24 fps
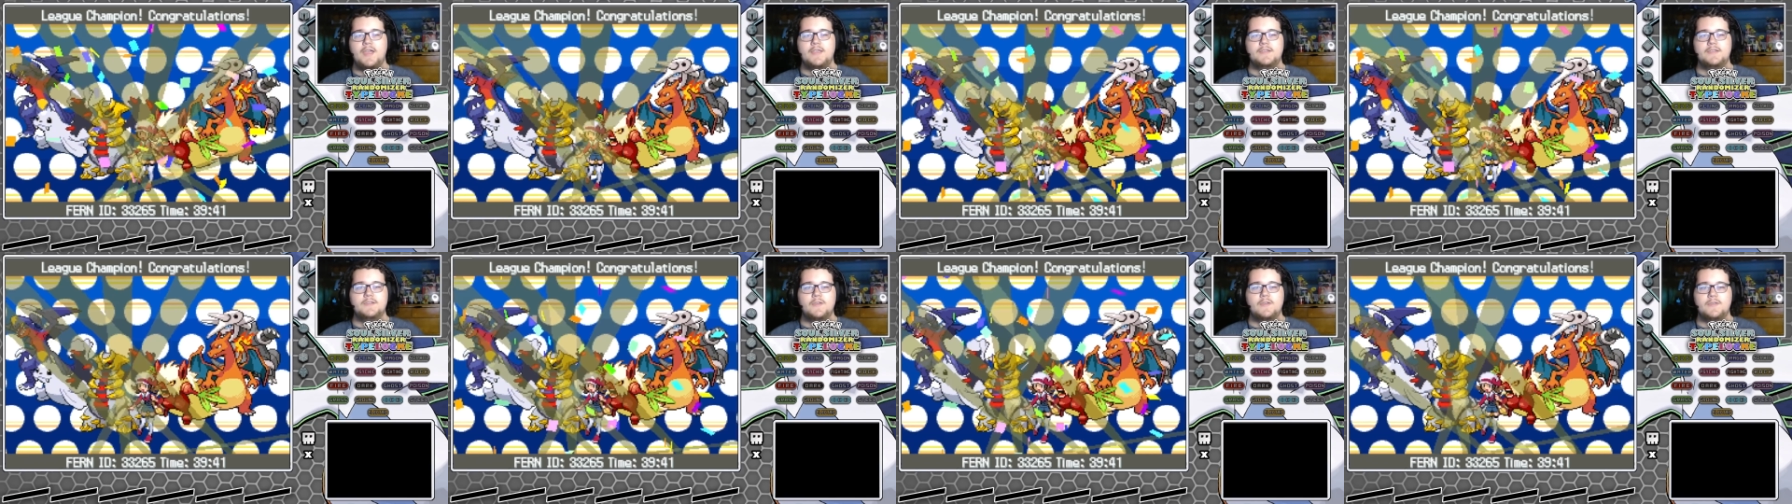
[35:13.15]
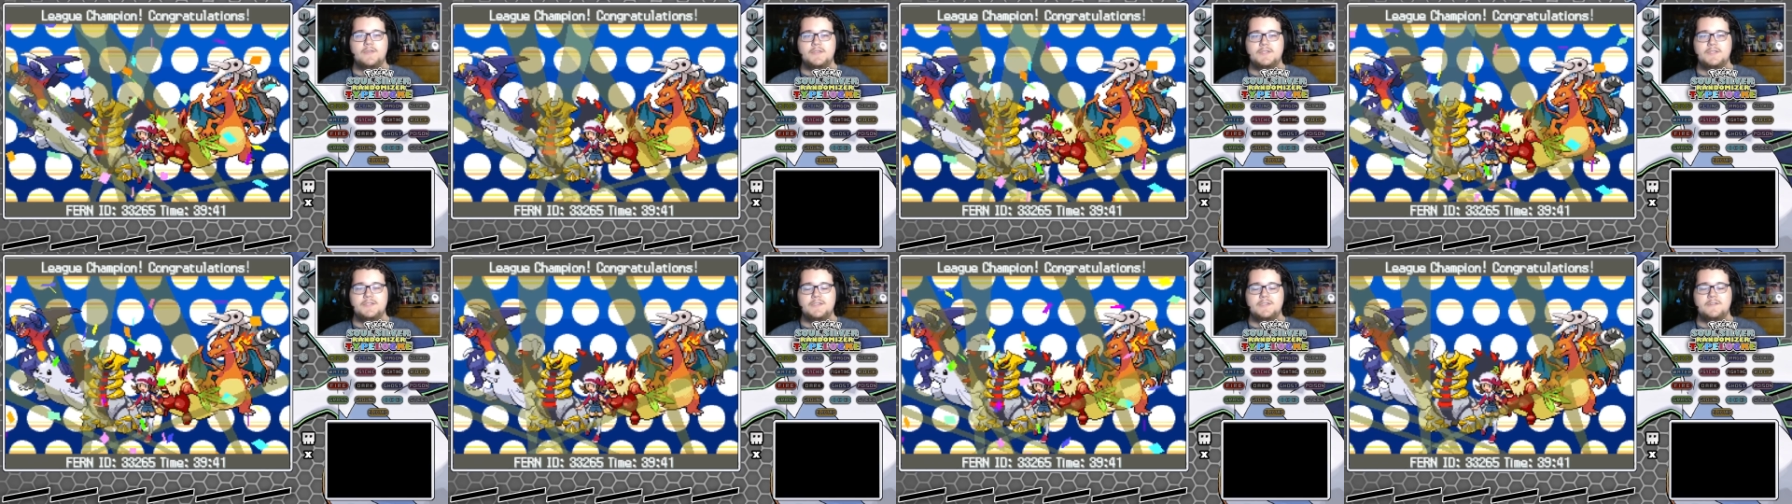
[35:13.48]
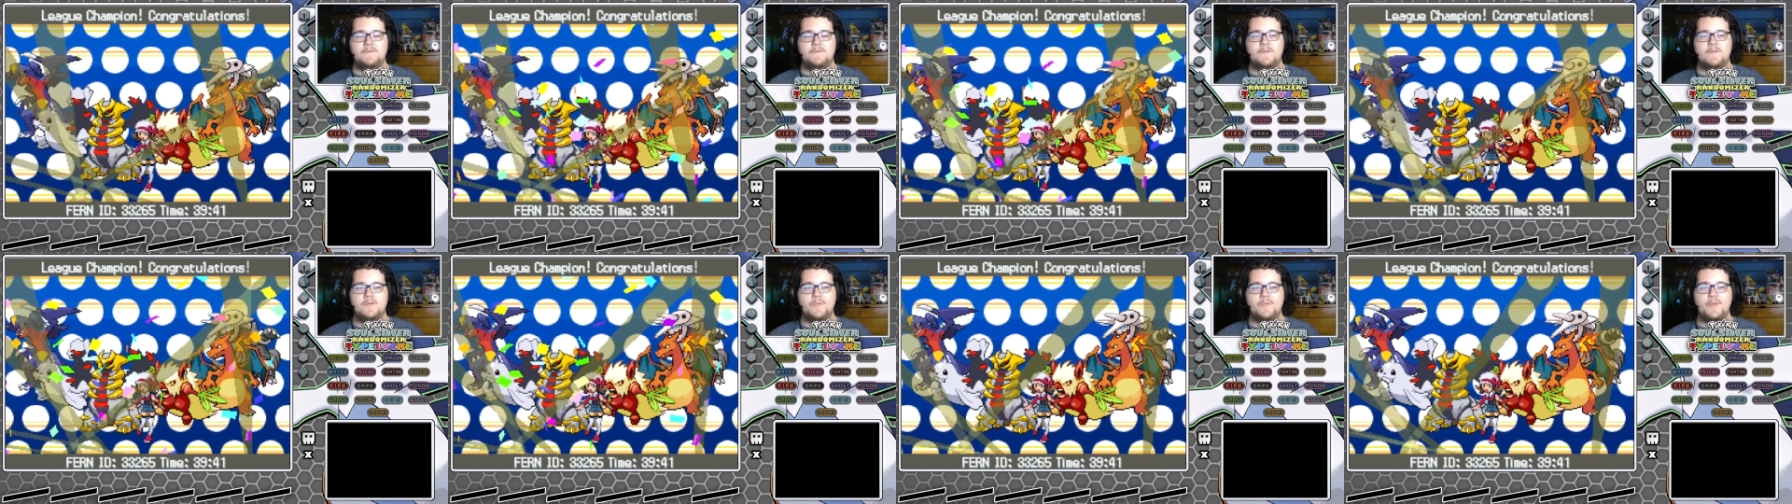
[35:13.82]
So this is
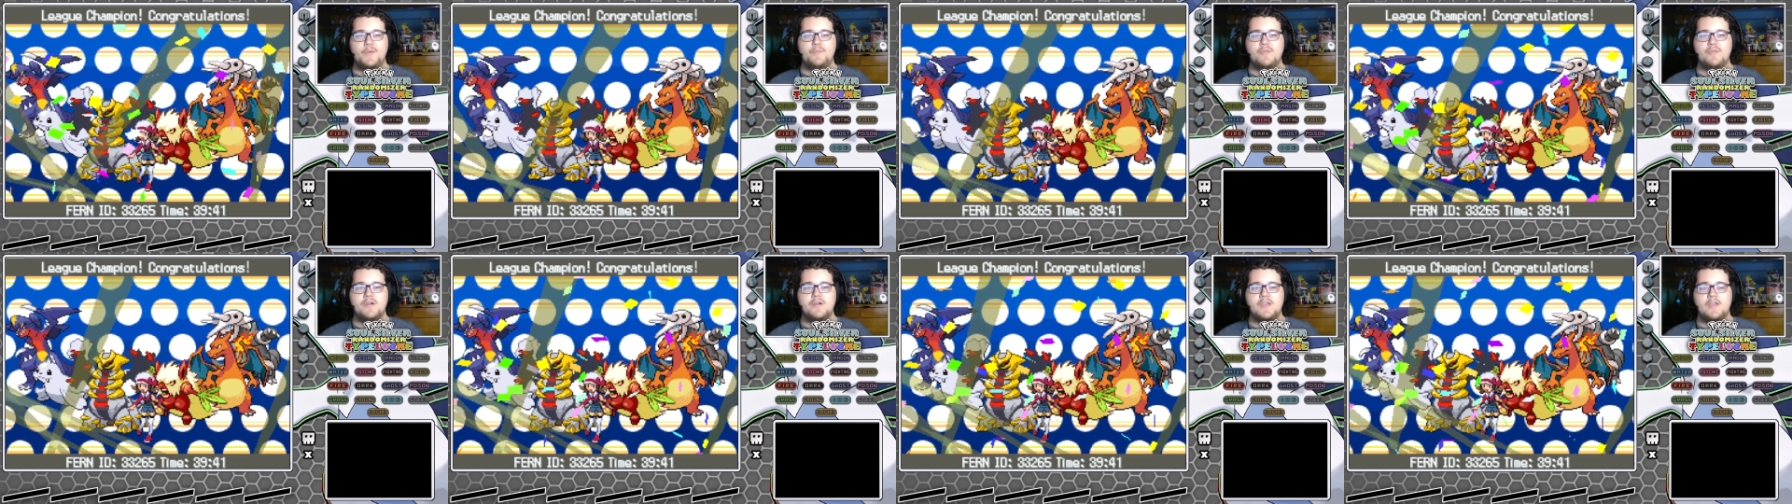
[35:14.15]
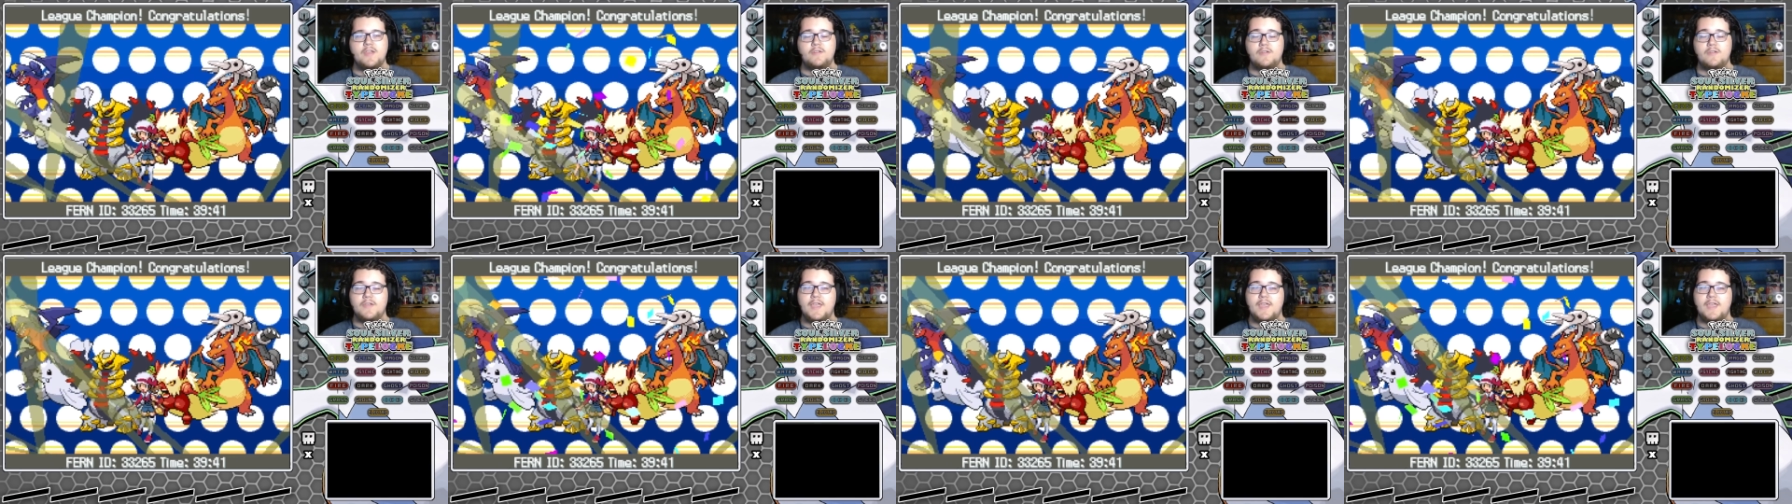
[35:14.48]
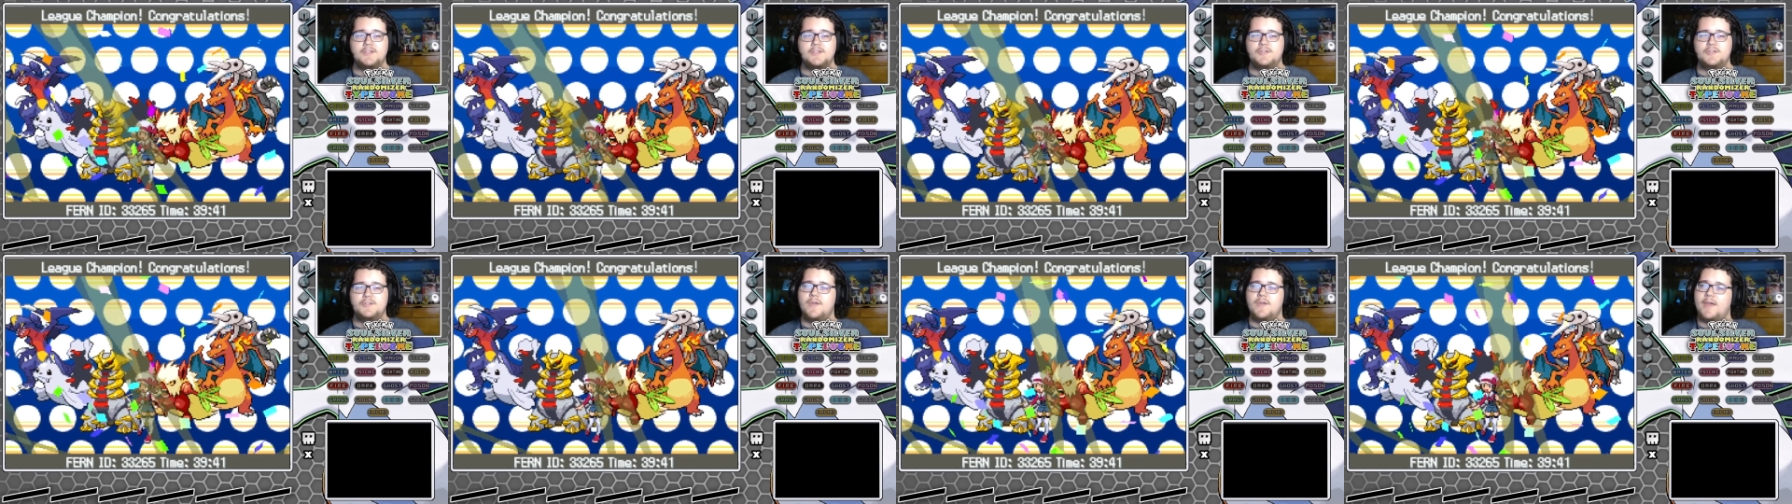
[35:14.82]
Infernomen burning out, and I'll catch
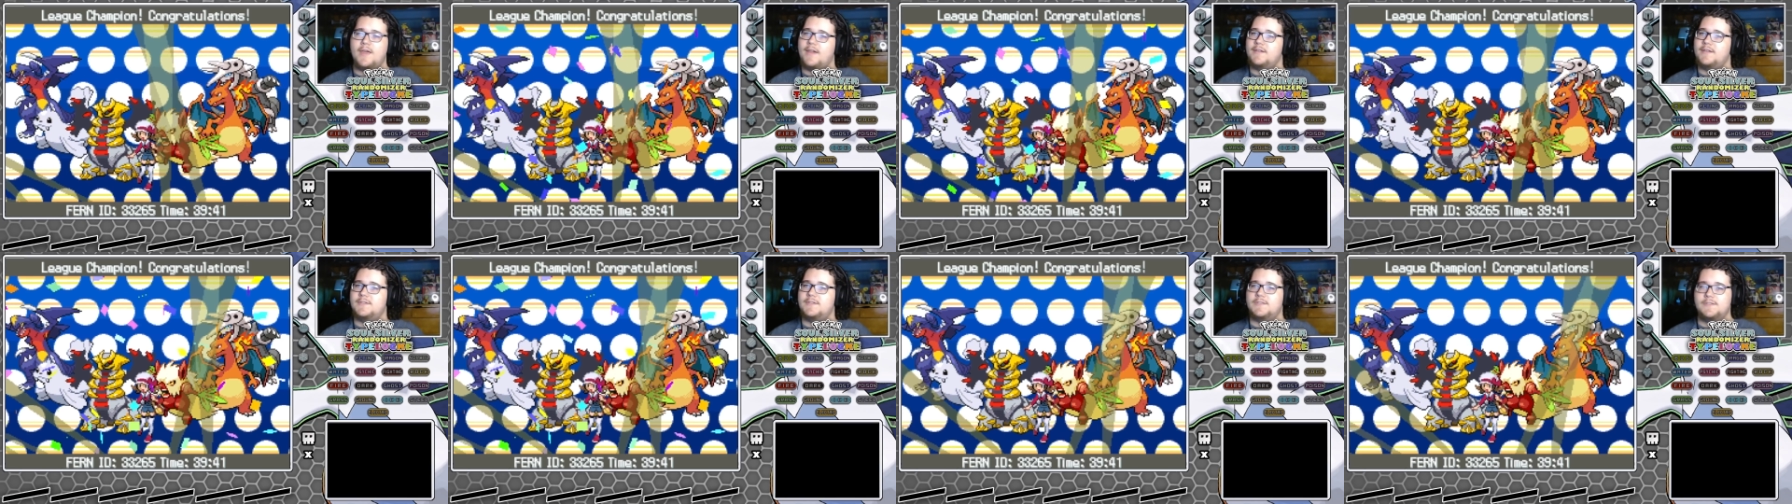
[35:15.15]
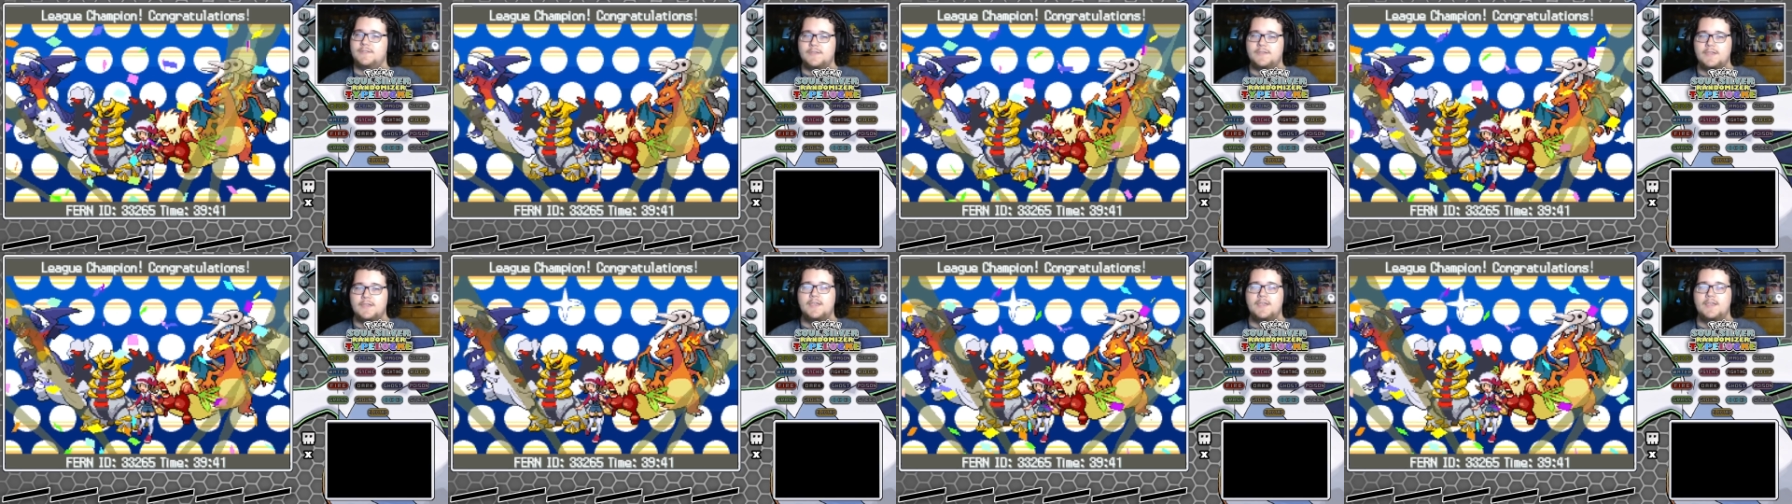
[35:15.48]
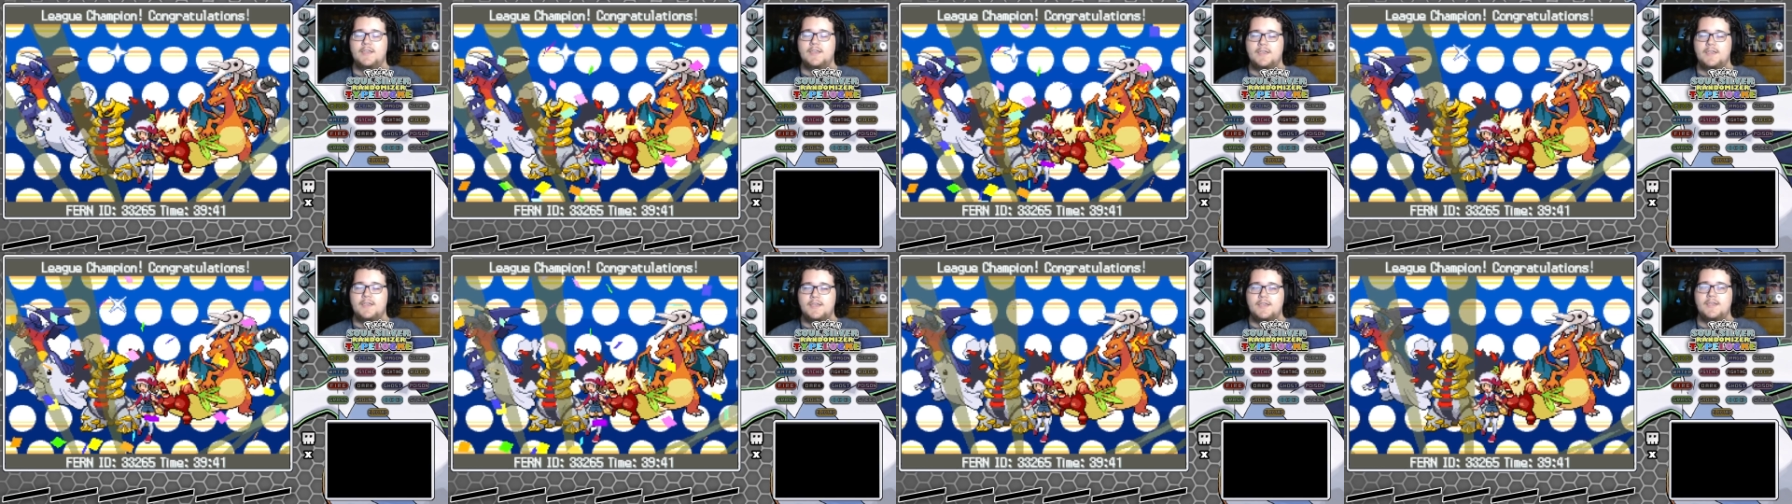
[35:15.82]
you guys
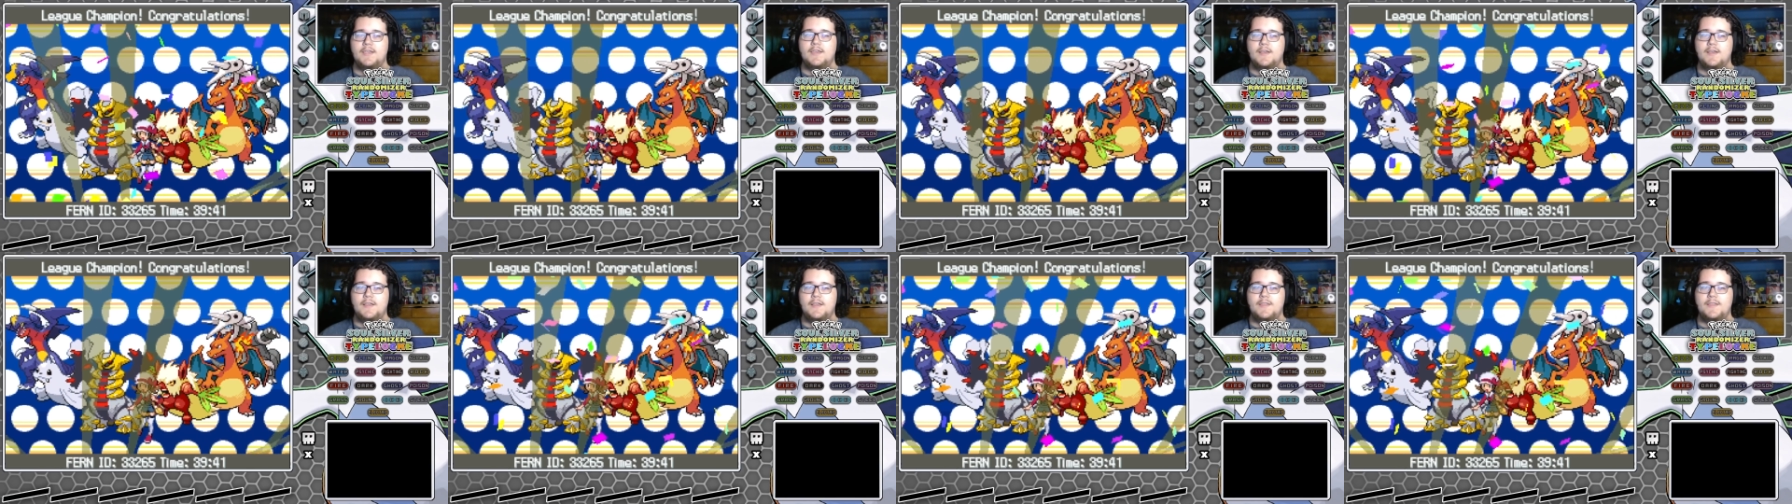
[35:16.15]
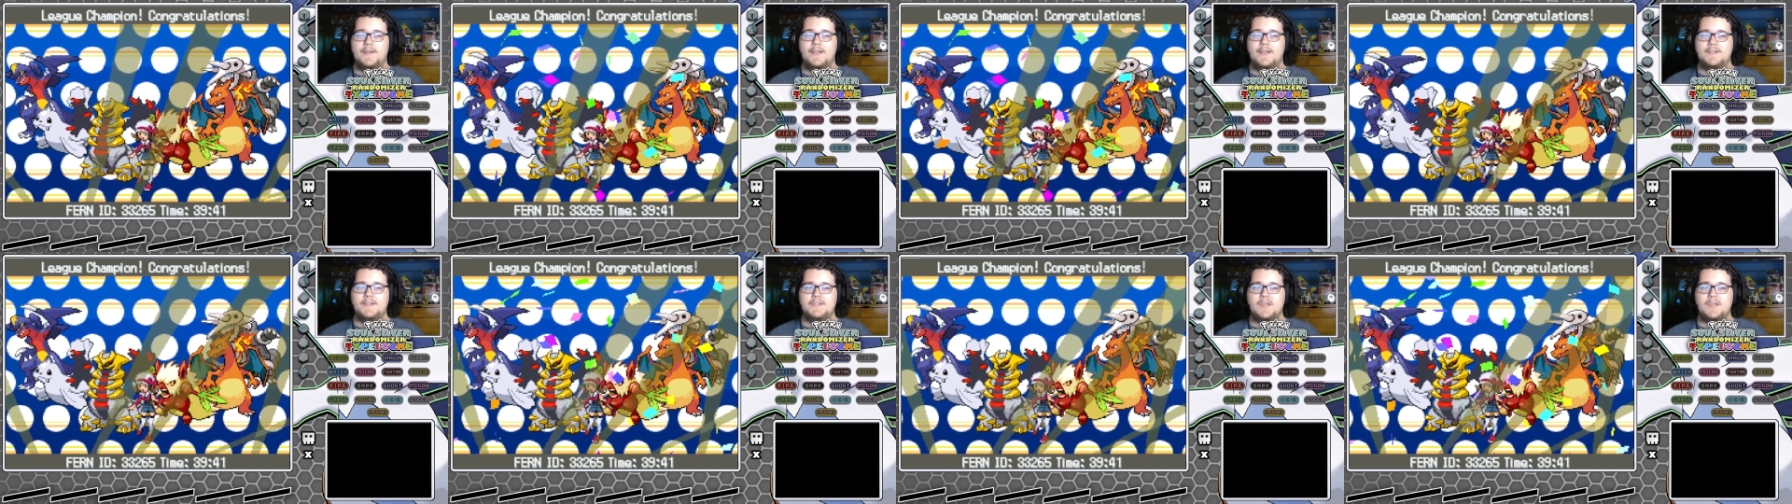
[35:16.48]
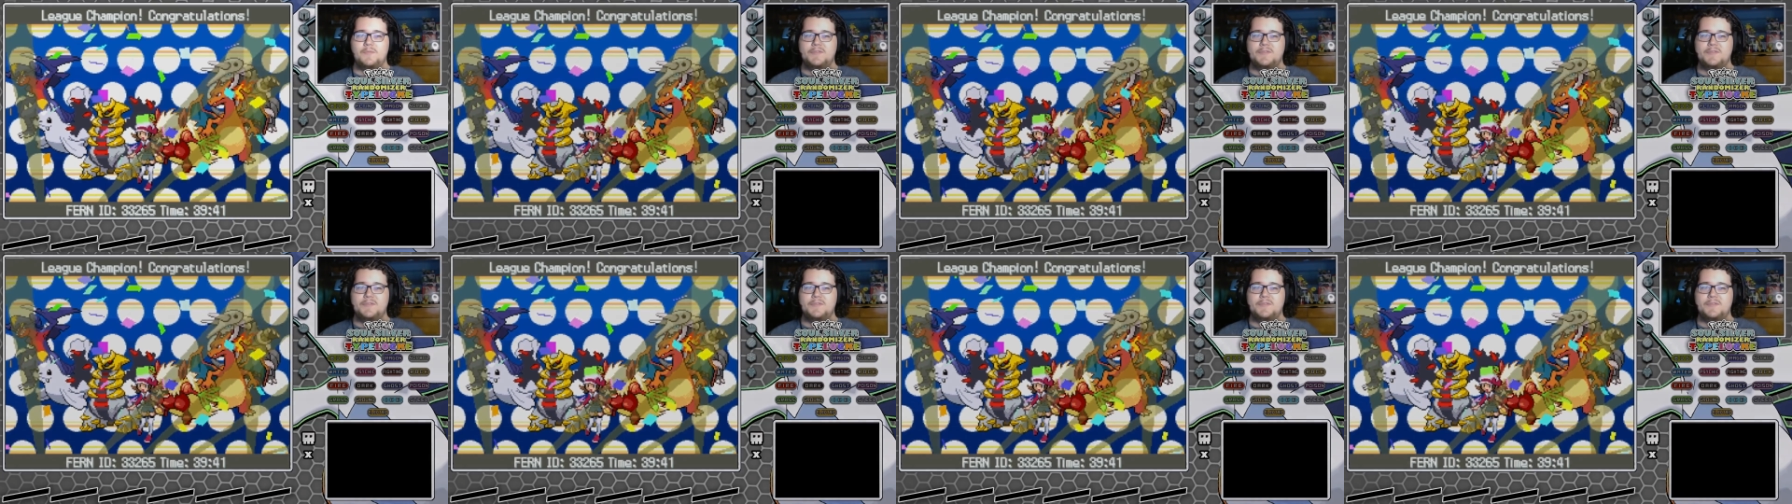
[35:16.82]
in the next episode.